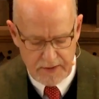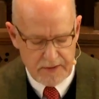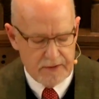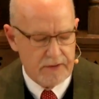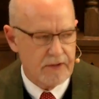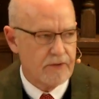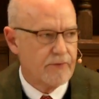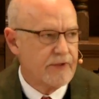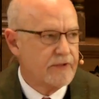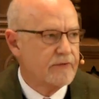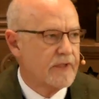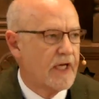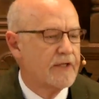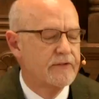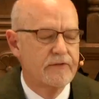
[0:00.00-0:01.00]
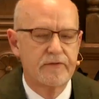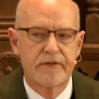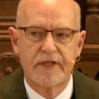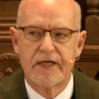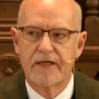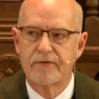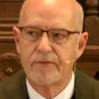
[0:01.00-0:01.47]
No, we do not do
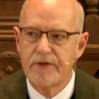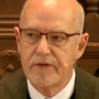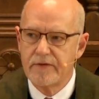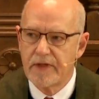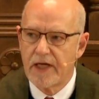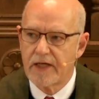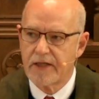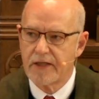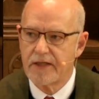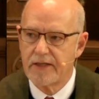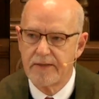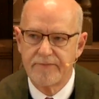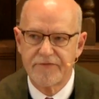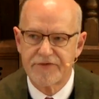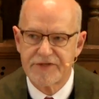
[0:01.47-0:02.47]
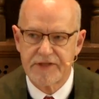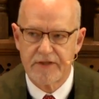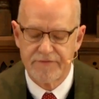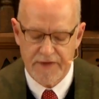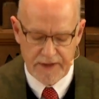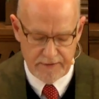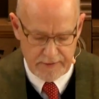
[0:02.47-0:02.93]
that. We do not come for
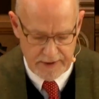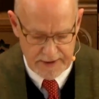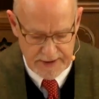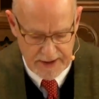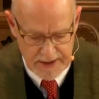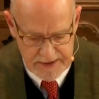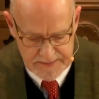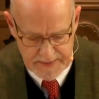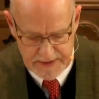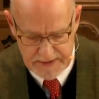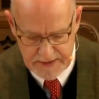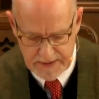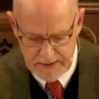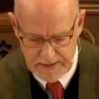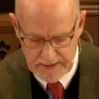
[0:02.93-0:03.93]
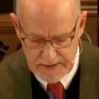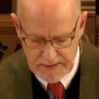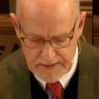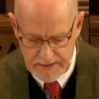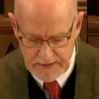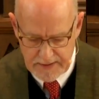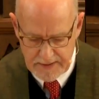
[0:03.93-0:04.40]
self aggrandizement.
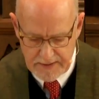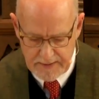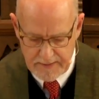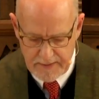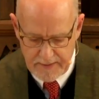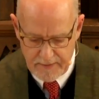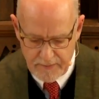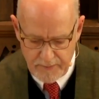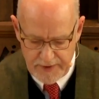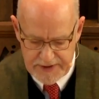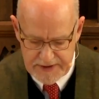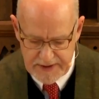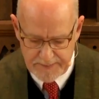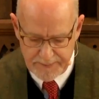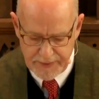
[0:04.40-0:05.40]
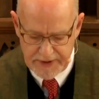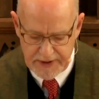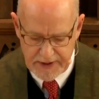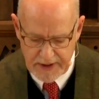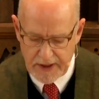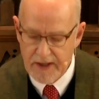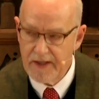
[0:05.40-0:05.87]
We simply
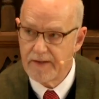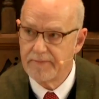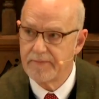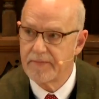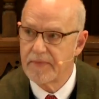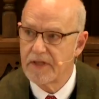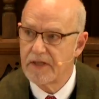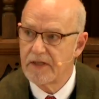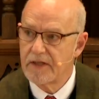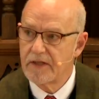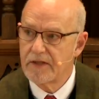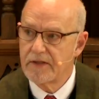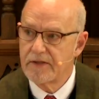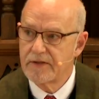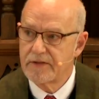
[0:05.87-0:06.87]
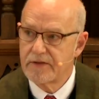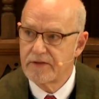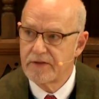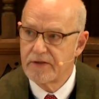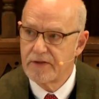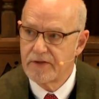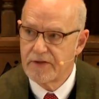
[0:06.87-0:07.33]
come
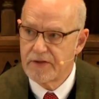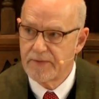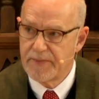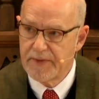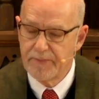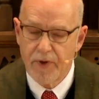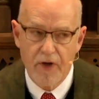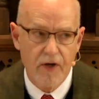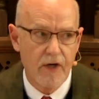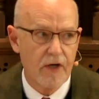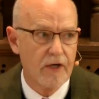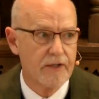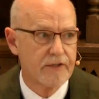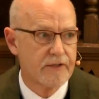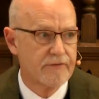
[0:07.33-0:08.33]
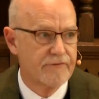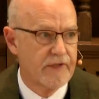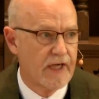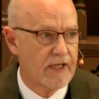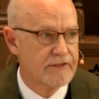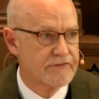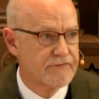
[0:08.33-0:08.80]
to be part of
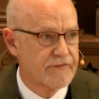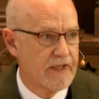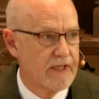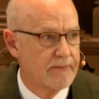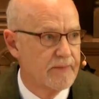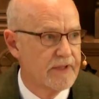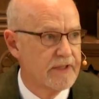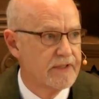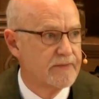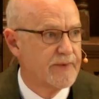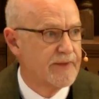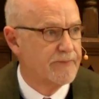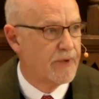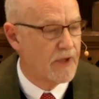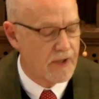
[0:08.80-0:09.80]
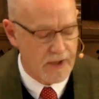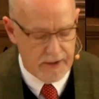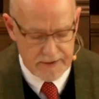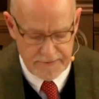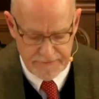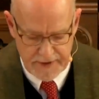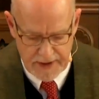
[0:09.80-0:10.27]
God's family, to be
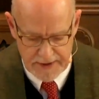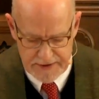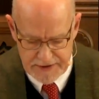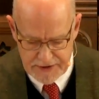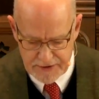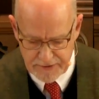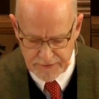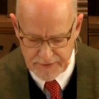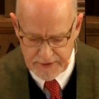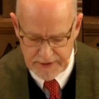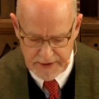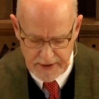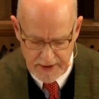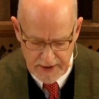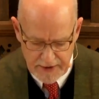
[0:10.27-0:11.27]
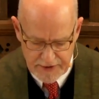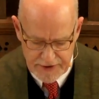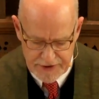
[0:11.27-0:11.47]
part of God's children, to